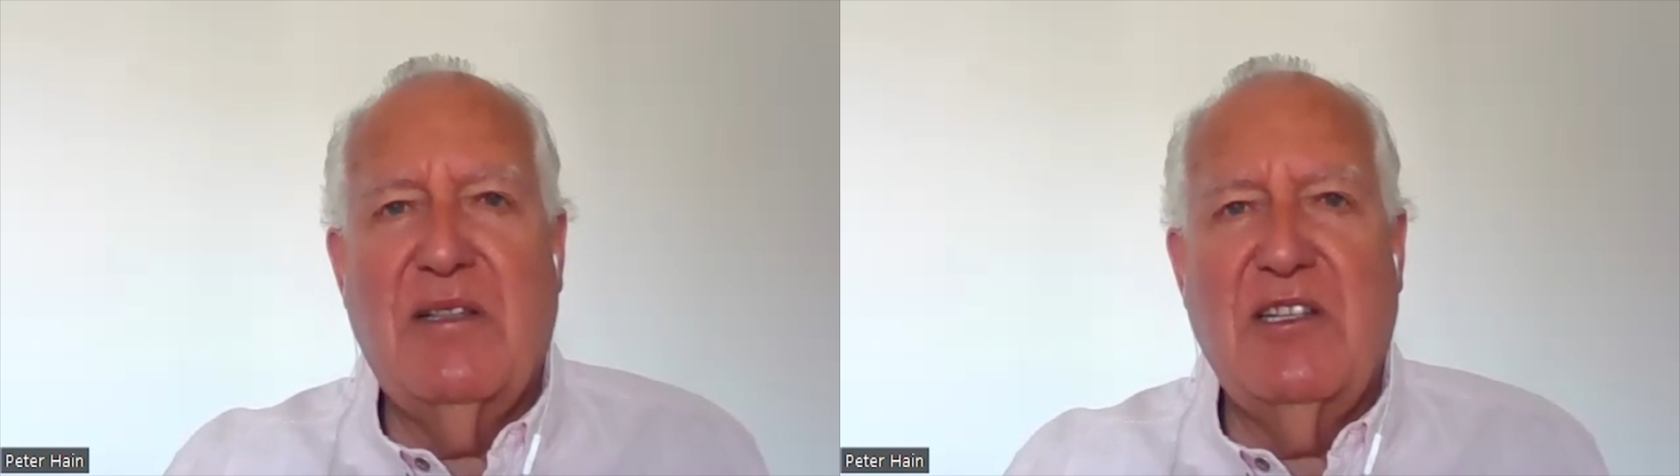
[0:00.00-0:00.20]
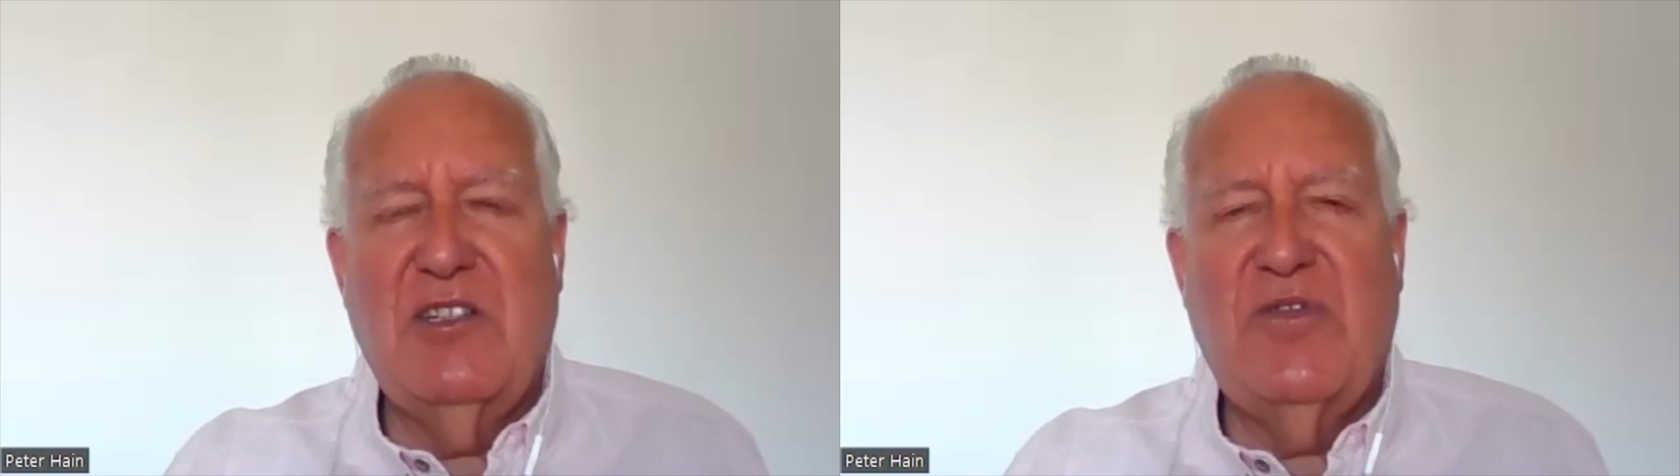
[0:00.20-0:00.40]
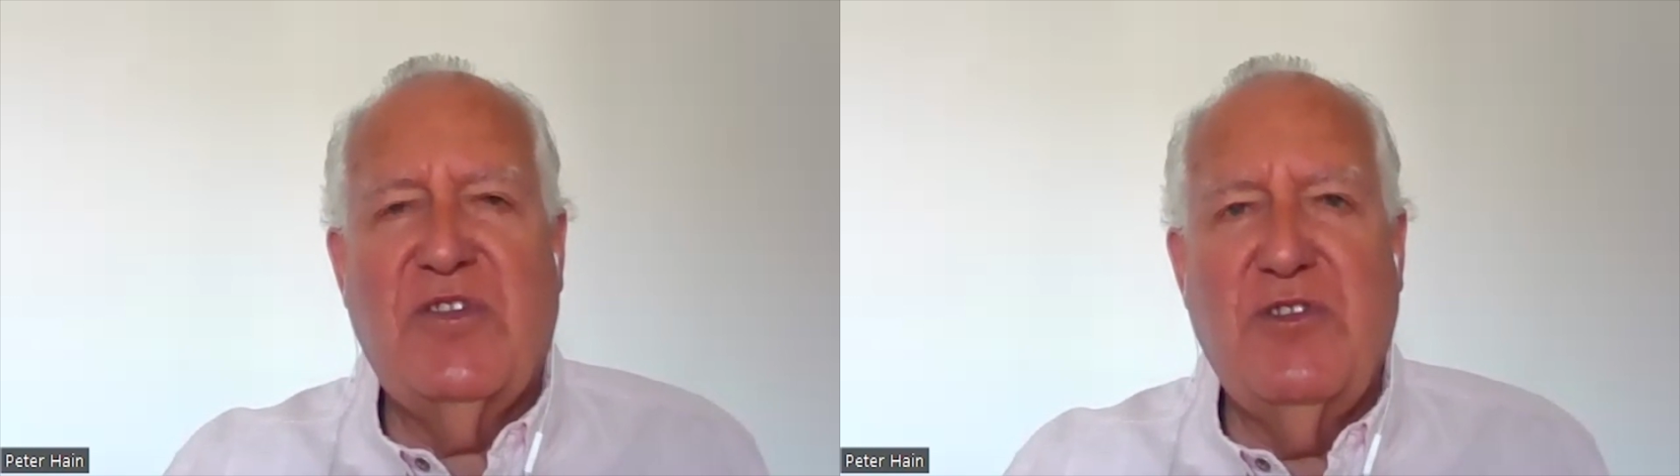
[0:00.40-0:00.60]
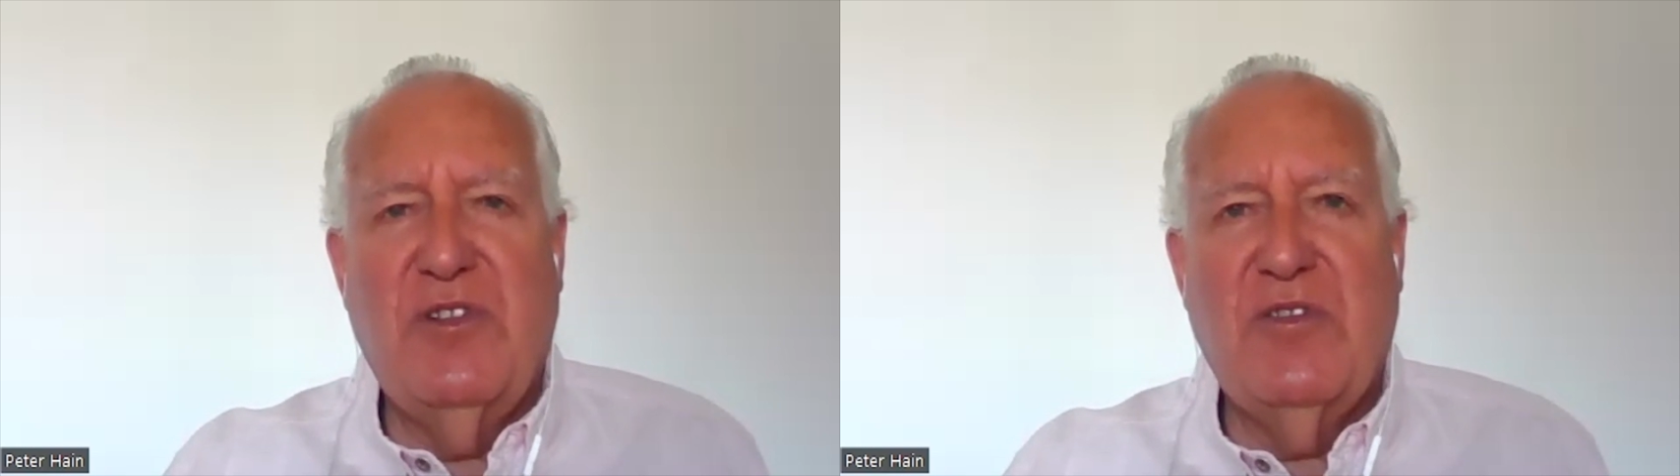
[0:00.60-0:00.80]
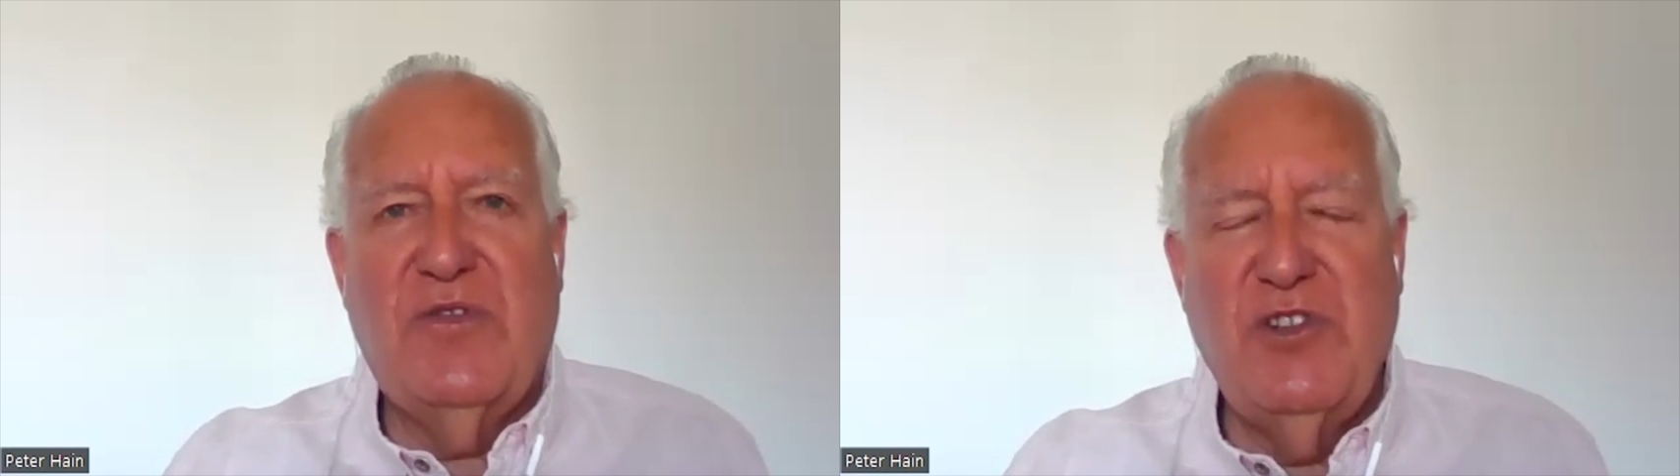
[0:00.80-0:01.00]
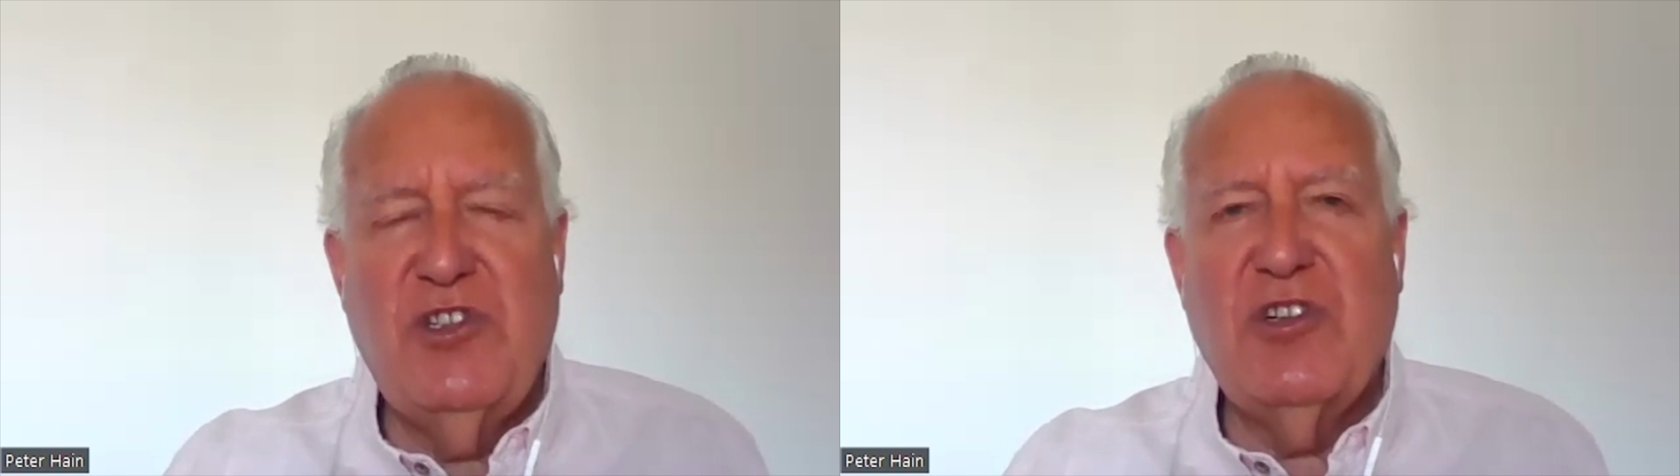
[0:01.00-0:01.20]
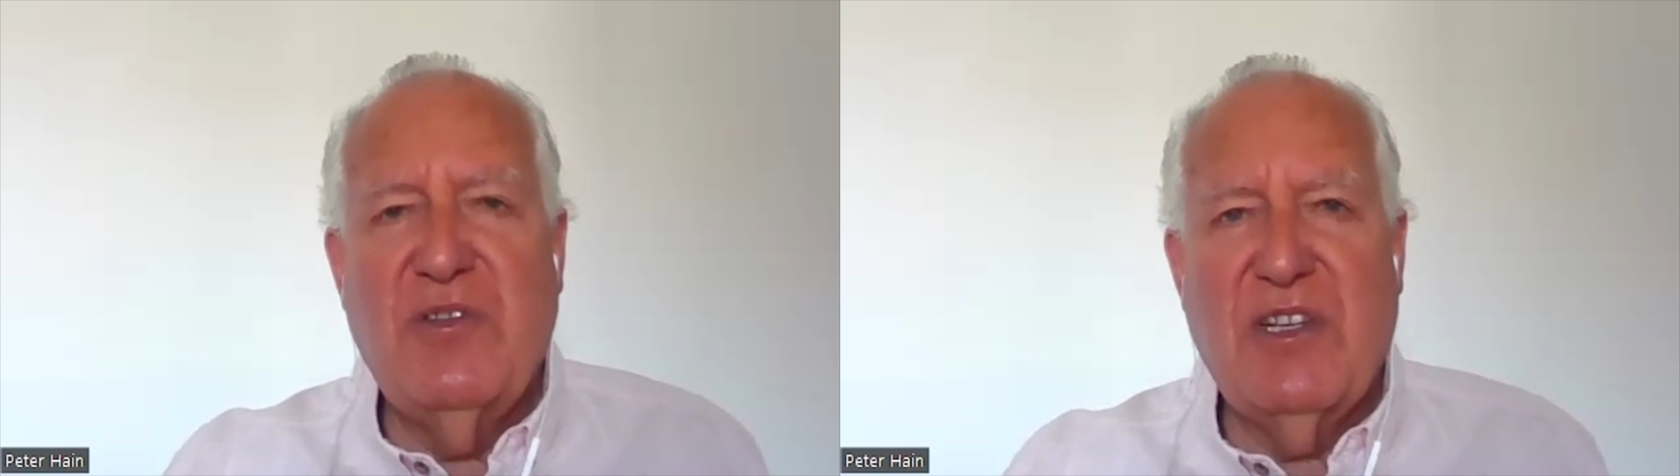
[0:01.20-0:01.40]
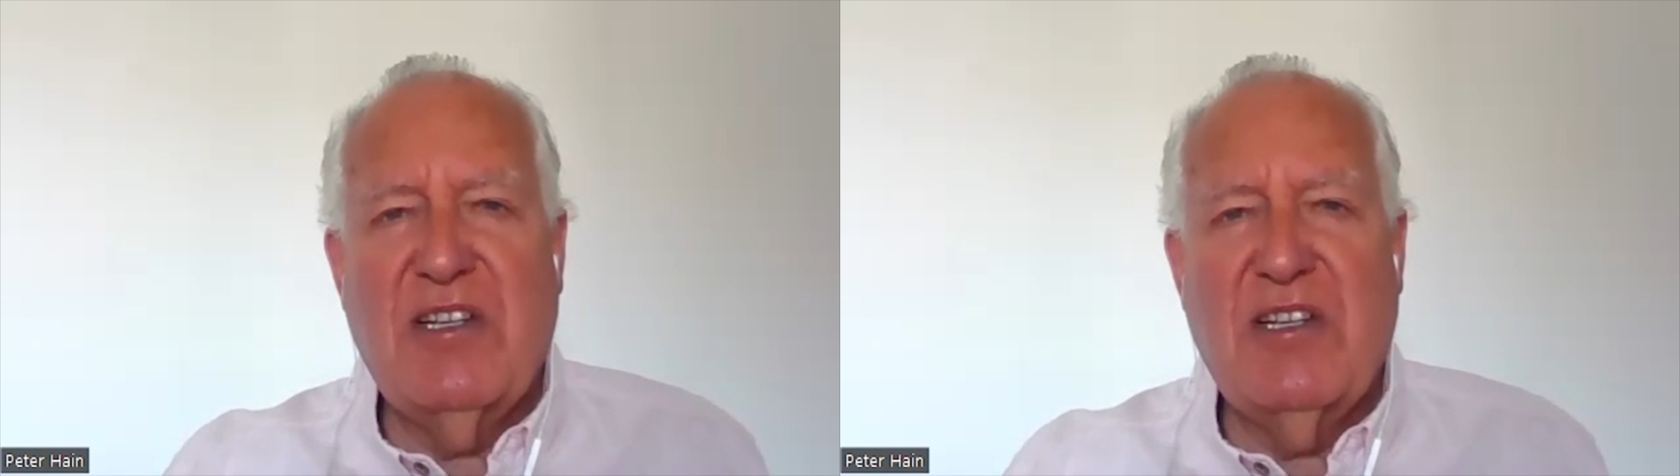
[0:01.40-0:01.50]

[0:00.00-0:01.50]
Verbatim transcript: this fu- the future of the